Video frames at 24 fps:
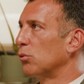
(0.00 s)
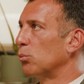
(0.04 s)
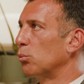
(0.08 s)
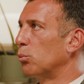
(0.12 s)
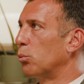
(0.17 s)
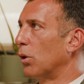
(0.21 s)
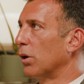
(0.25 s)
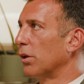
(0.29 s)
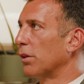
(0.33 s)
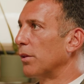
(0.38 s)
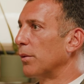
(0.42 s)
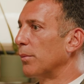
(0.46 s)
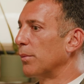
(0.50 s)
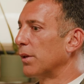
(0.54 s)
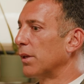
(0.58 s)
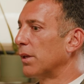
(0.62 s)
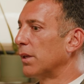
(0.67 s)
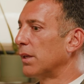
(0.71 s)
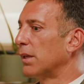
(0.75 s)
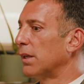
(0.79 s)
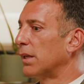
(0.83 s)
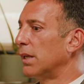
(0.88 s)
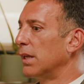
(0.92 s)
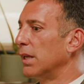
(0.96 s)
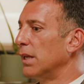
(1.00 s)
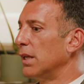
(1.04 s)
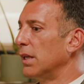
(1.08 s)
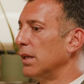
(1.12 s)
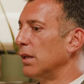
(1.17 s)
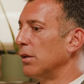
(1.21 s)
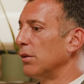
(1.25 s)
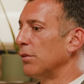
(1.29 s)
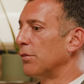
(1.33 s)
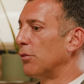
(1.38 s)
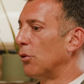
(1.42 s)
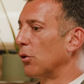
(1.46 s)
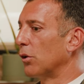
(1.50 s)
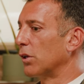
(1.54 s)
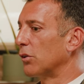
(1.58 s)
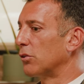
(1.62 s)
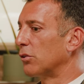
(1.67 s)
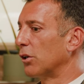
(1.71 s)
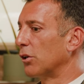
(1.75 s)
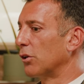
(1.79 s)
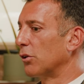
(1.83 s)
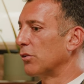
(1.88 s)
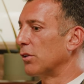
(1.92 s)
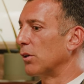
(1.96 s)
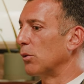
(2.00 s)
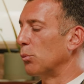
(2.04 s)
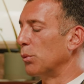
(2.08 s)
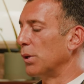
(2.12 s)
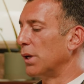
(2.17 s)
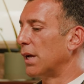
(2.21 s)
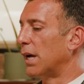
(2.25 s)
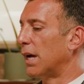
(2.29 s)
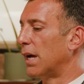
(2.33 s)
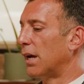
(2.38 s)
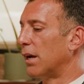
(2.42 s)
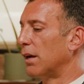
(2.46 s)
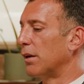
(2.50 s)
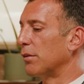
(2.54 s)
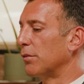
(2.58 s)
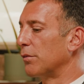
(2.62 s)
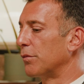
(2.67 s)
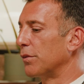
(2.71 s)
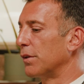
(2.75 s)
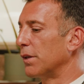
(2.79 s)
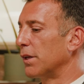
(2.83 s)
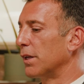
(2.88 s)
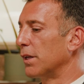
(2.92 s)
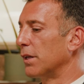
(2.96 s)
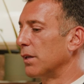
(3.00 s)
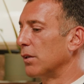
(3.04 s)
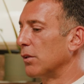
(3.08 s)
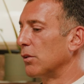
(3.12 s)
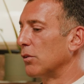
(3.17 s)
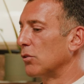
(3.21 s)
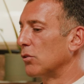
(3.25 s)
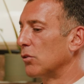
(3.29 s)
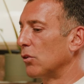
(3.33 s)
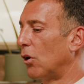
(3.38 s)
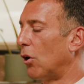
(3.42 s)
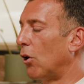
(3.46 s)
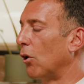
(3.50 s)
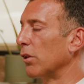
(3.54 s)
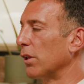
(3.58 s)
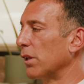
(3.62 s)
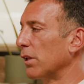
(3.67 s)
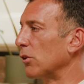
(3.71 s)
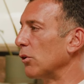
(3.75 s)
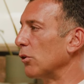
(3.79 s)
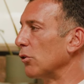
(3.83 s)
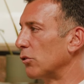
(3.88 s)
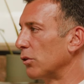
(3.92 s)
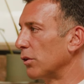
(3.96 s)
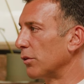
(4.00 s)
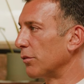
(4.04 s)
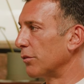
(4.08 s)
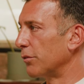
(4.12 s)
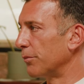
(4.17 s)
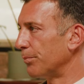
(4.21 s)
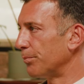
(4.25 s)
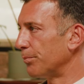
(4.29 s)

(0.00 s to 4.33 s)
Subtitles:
One of the key focus areas that we have is all-inclusive.